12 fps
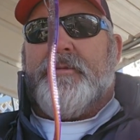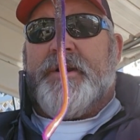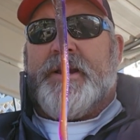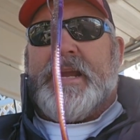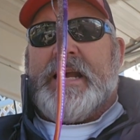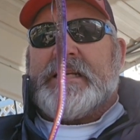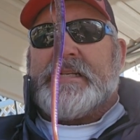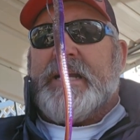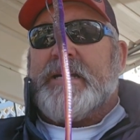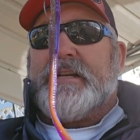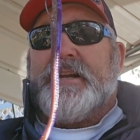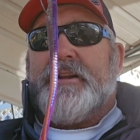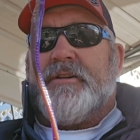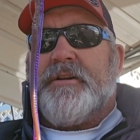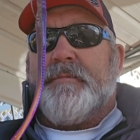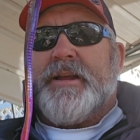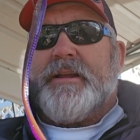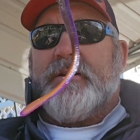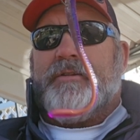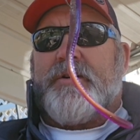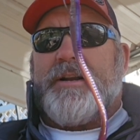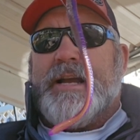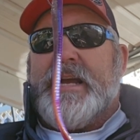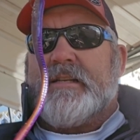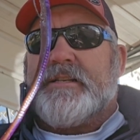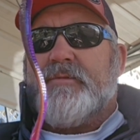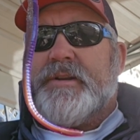When you cast out there, you're making longer casts.